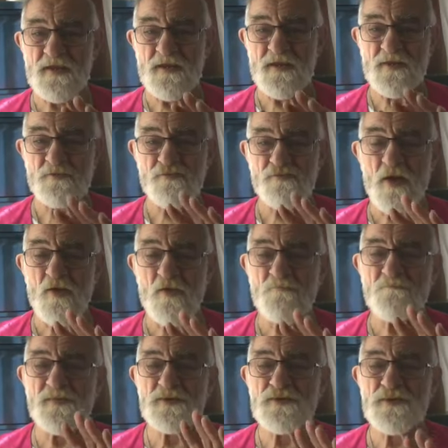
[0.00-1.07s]
the
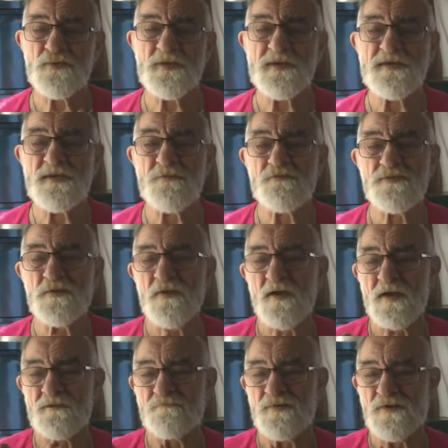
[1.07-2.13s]
realm between, if you
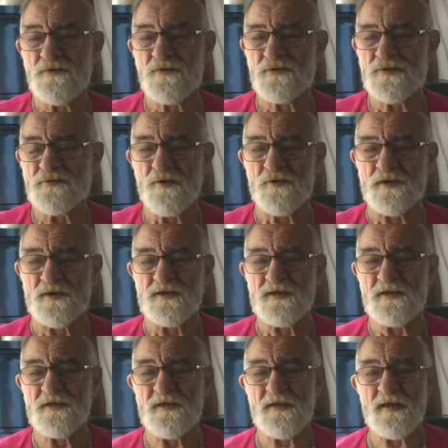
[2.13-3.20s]
like, pure spirit
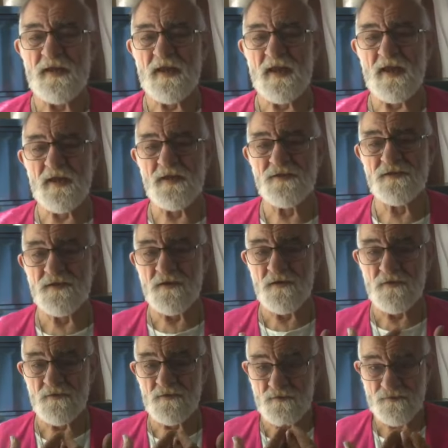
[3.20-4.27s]
and
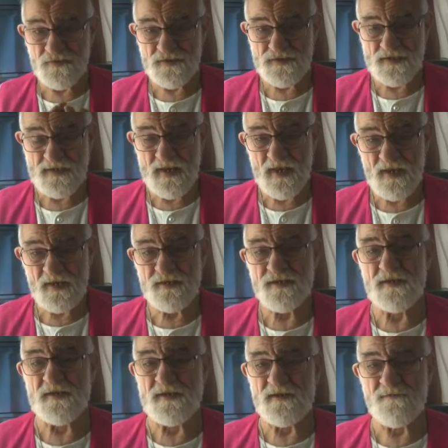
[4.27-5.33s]

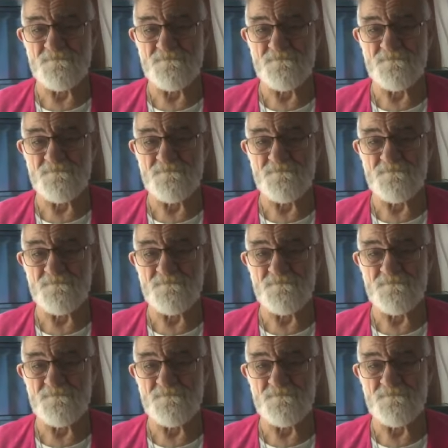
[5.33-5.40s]
physicality.